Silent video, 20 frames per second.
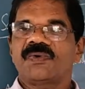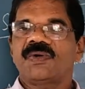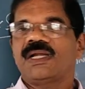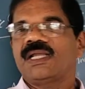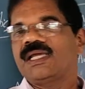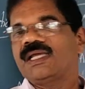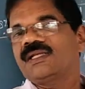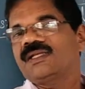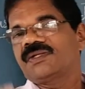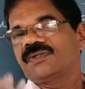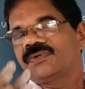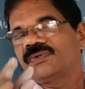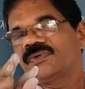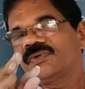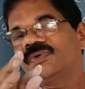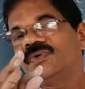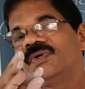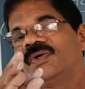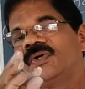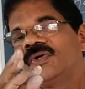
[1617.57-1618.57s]
Only
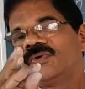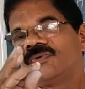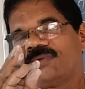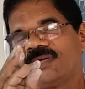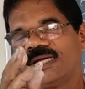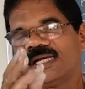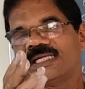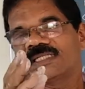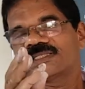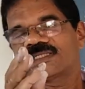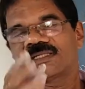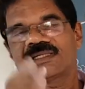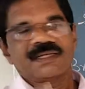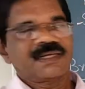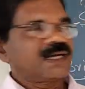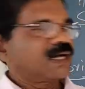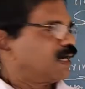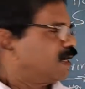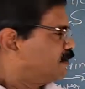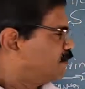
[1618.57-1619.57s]
two ways.
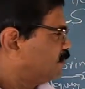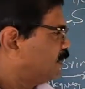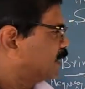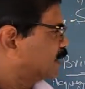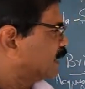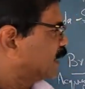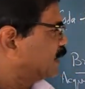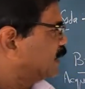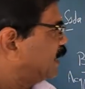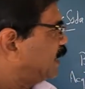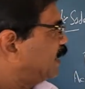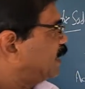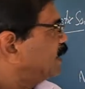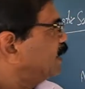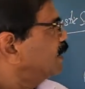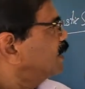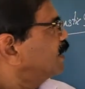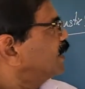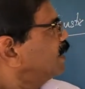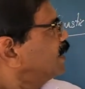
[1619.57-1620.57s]
What are they?
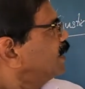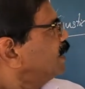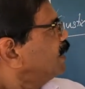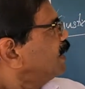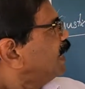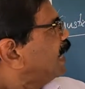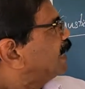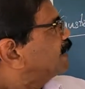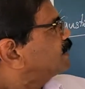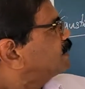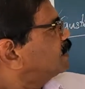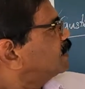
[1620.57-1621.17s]
At